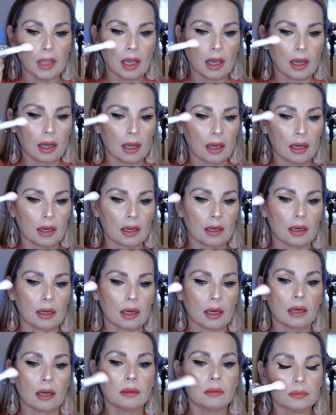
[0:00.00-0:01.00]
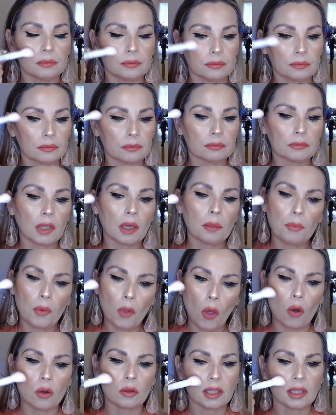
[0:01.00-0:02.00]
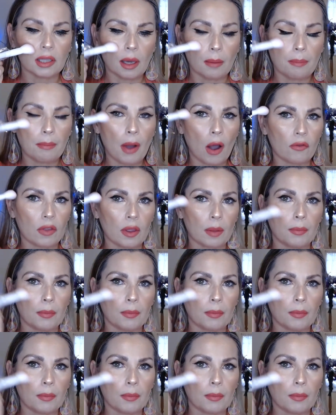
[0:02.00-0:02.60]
uh, bronzer, above the